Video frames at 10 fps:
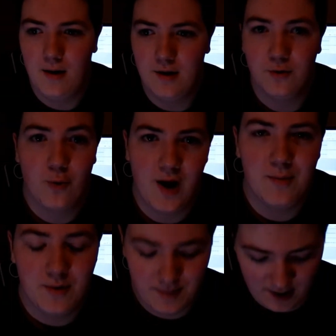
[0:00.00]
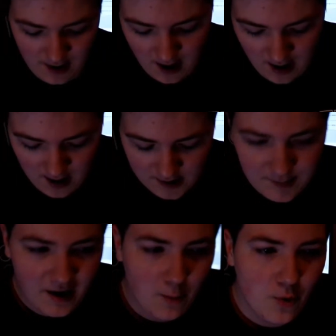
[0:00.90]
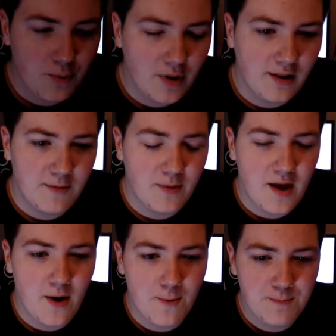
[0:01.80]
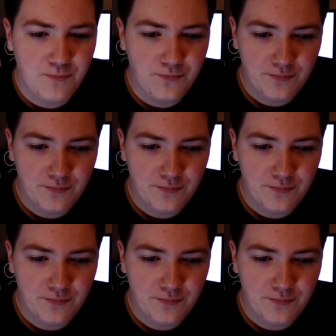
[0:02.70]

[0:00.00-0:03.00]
incredible, but something I wouldn't want to live without.